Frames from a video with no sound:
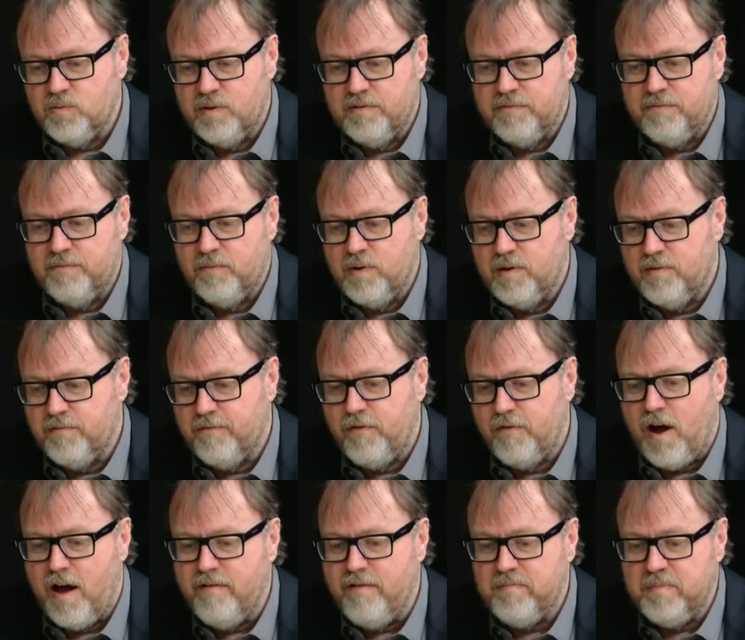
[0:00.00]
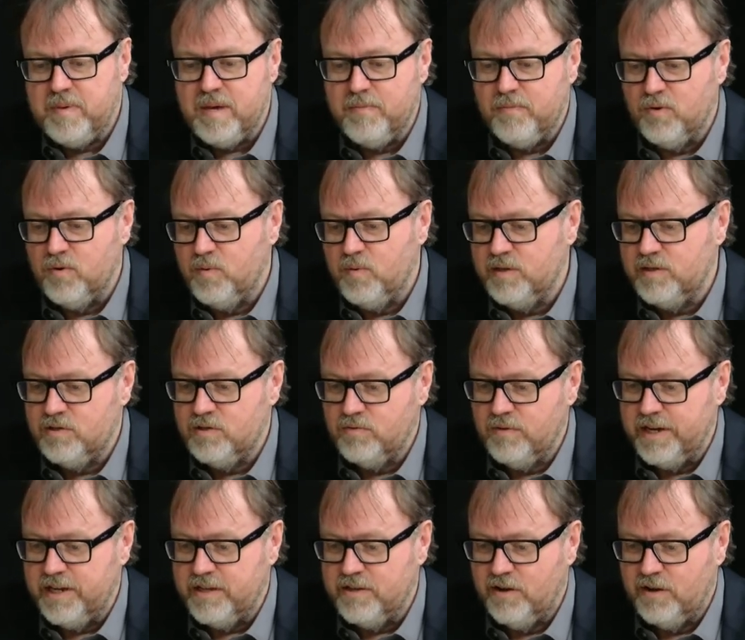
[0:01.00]
with 5 people with
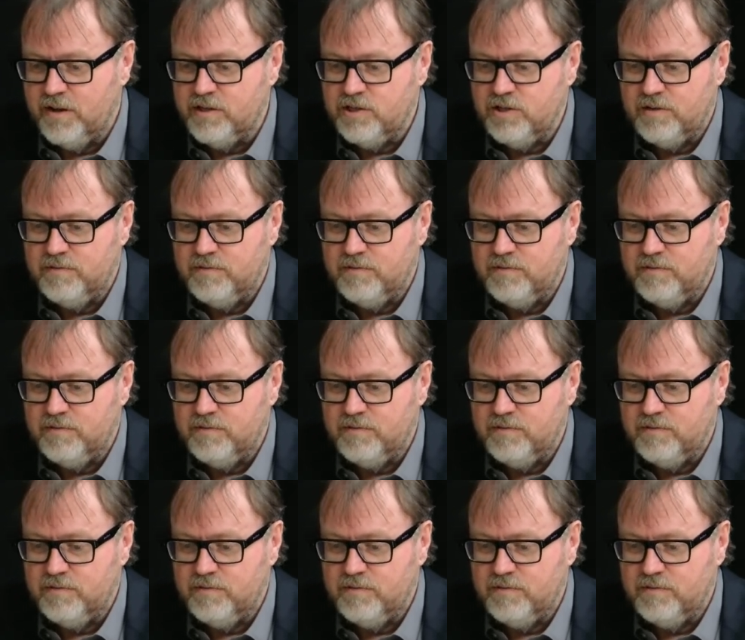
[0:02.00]
direct knowledge